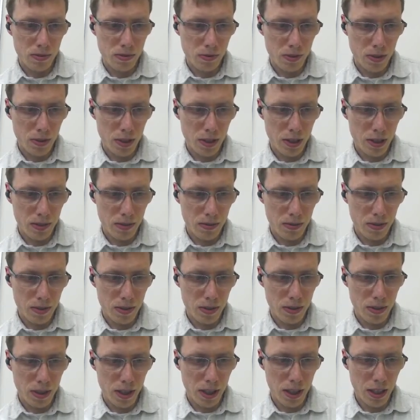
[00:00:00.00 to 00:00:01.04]
right?
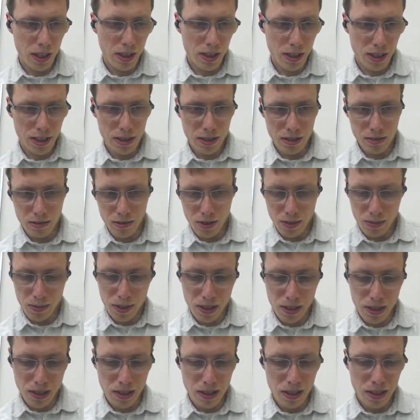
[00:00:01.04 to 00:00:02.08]
So I gotta change this around
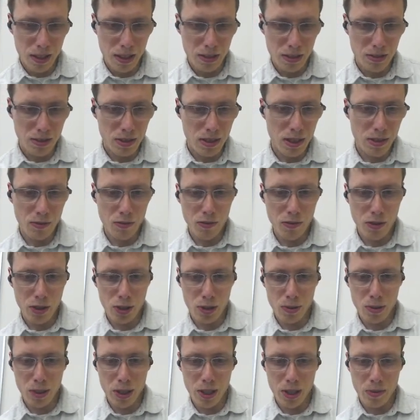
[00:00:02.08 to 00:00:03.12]
because I think I used a different
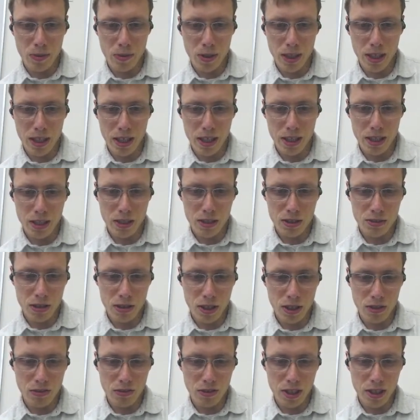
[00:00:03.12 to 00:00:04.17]
variable name when I actually
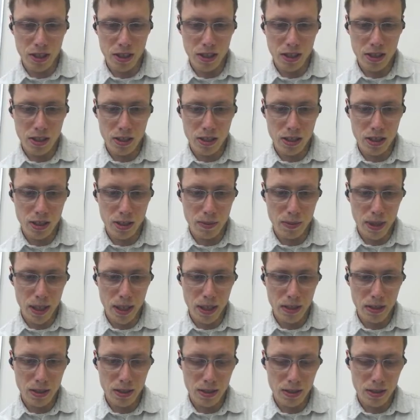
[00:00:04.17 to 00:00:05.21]
tried running these in the
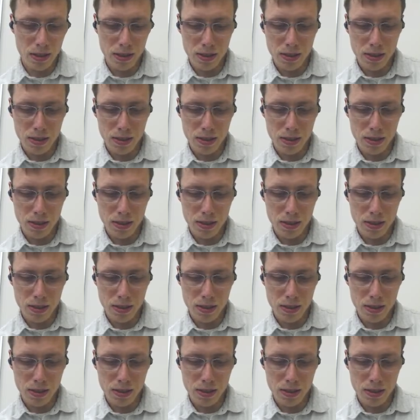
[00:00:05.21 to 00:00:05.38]
past.